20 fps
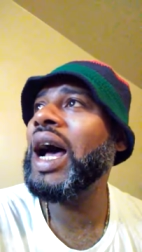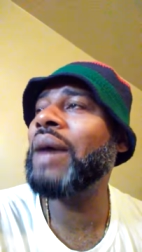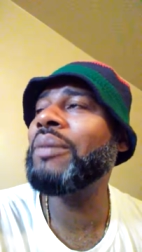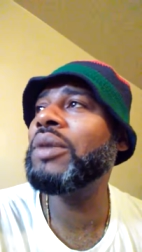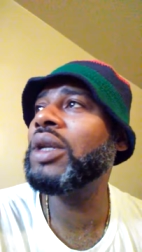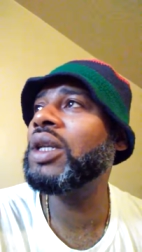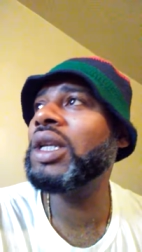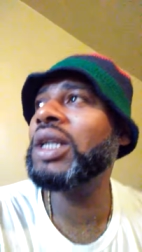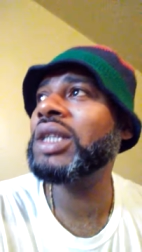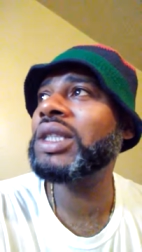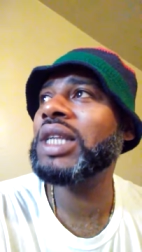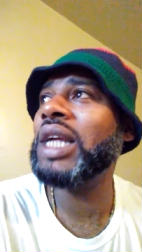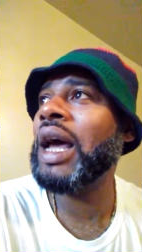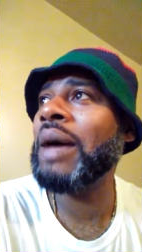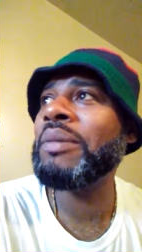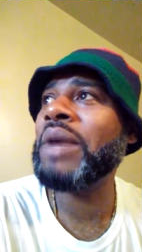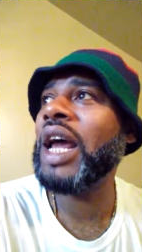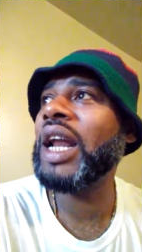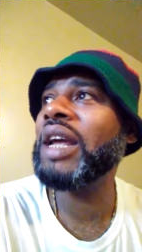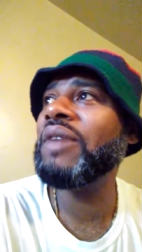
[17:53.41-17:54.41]
I'm, listen,
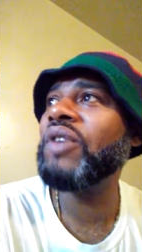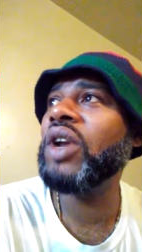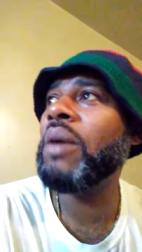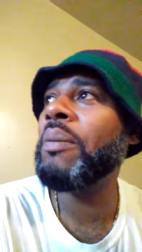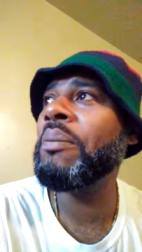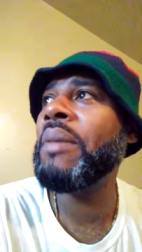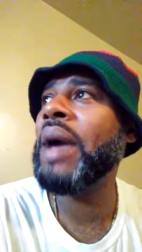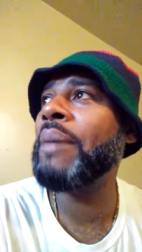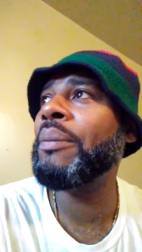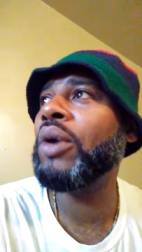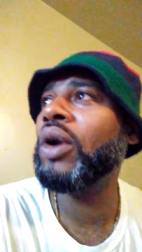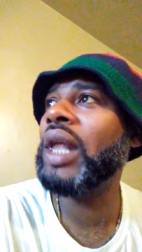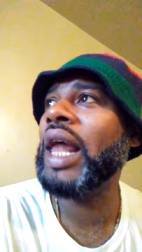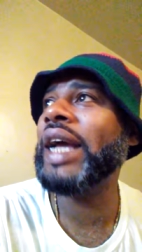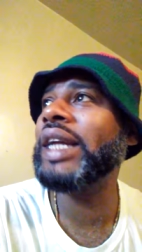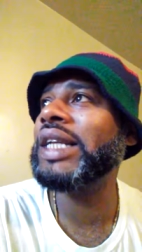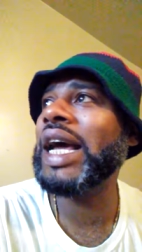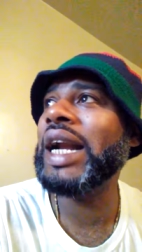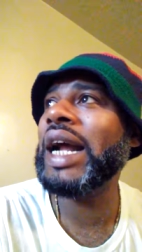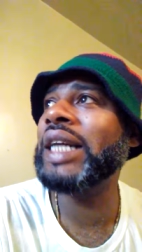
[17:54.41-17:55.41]
I'm not even a member
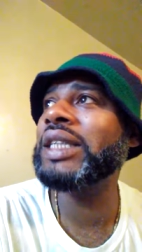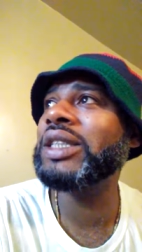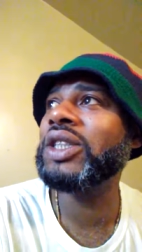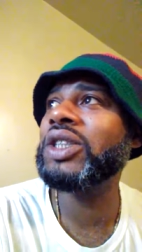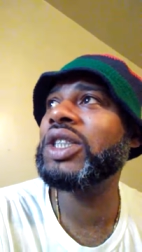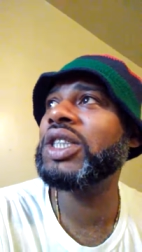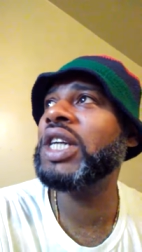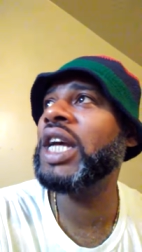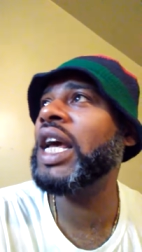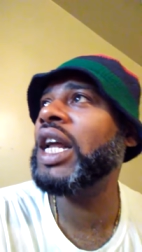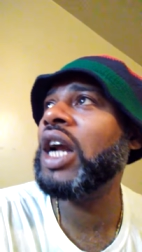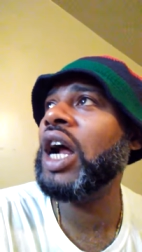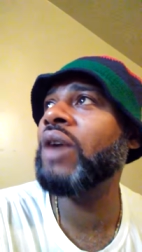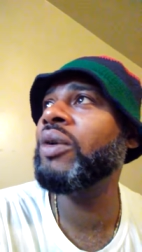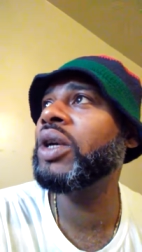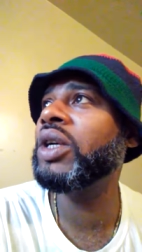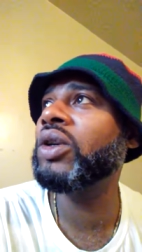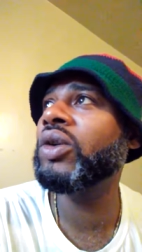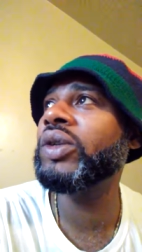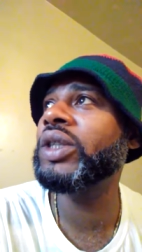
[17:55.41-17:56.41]
like that. I just chant
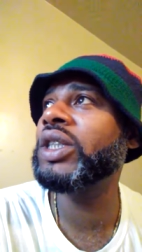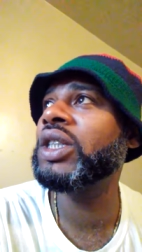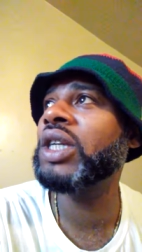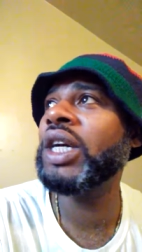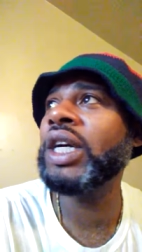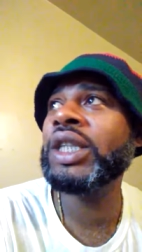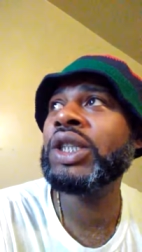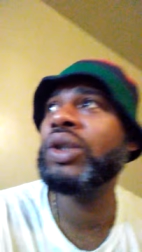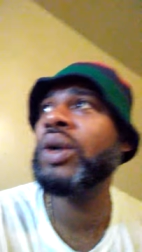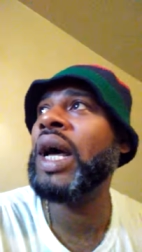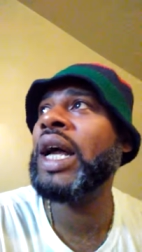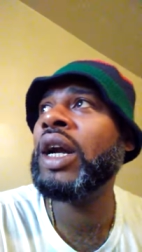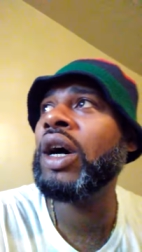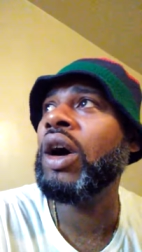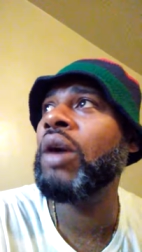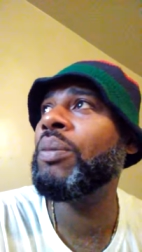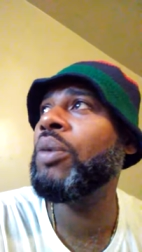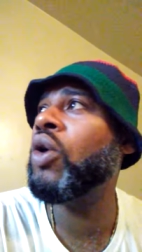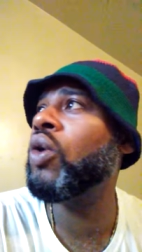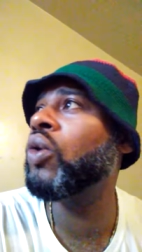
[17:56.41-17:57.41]
Hari Krishna and try
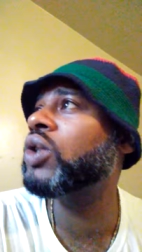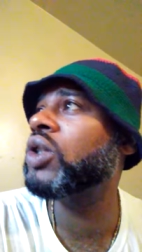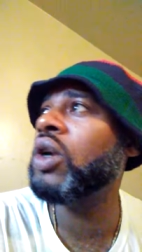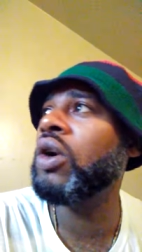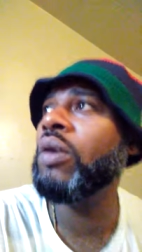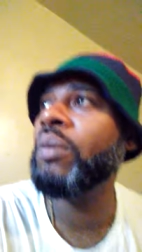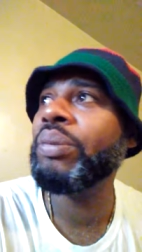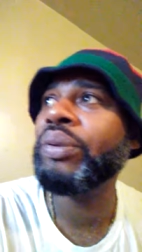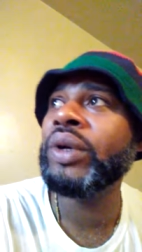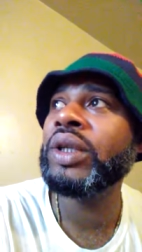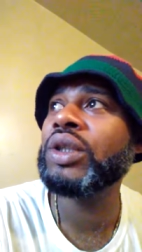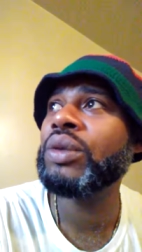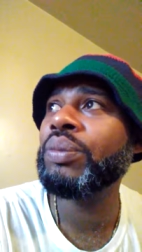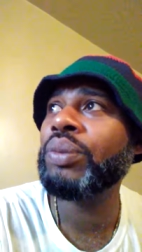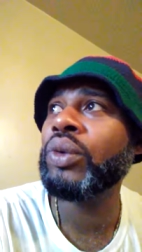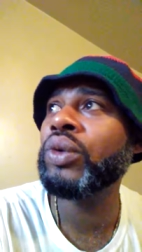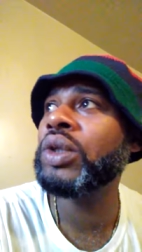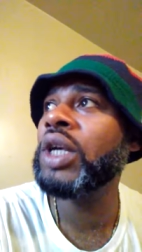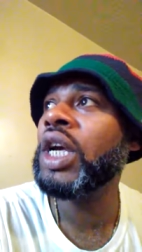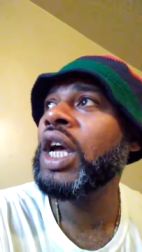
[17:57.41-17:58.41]
to uphold certain
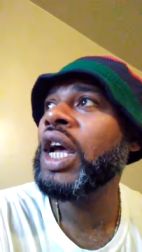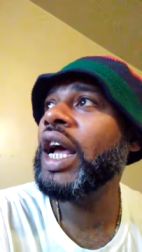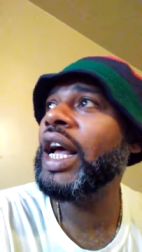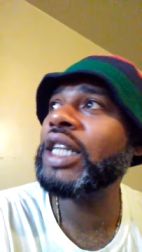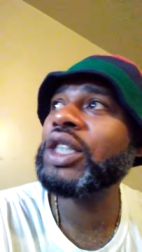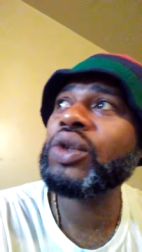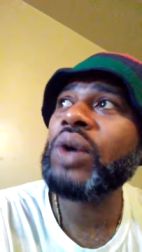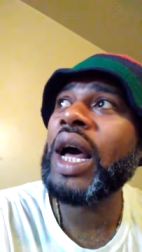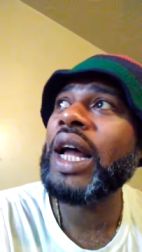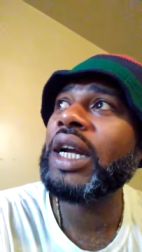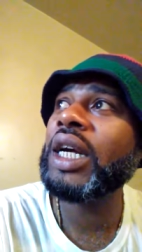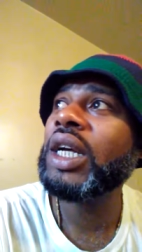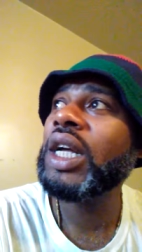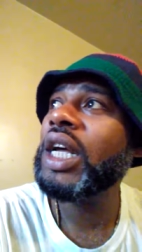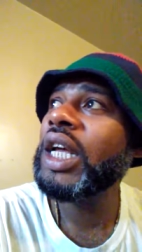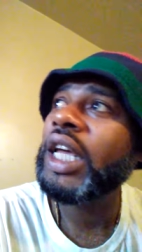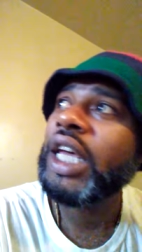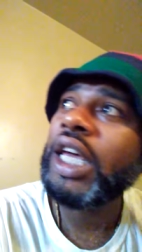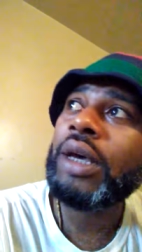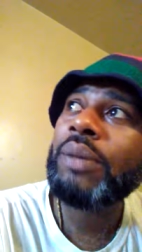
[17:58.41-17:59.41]
principles and try
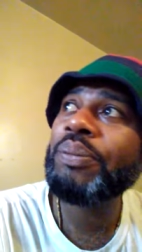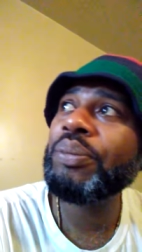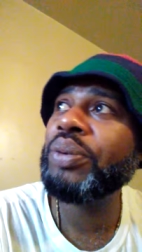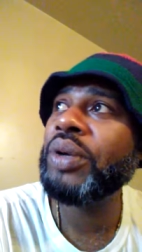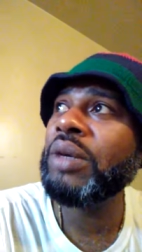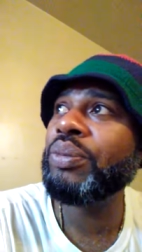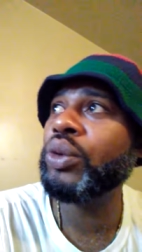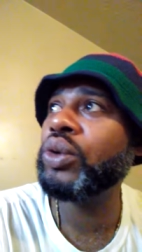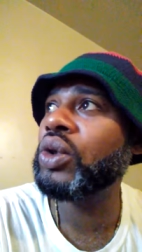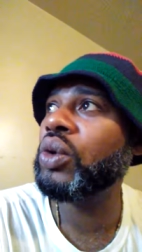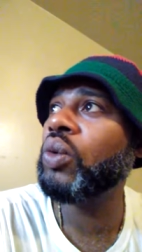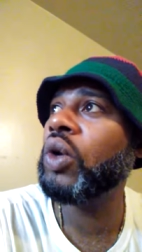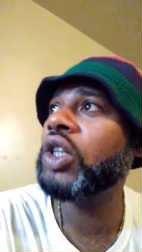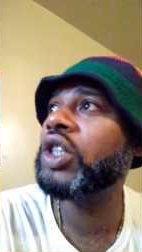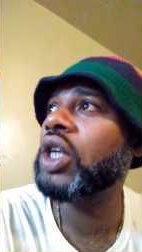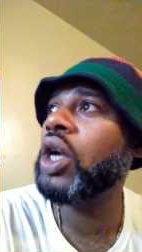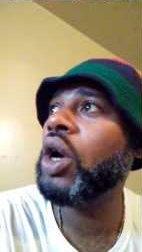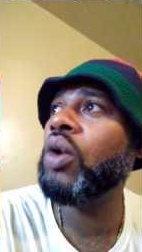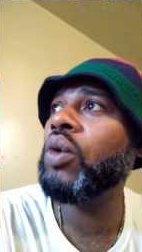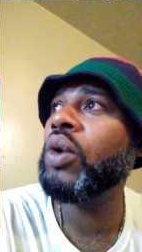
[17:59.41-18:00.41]
to hit people to what's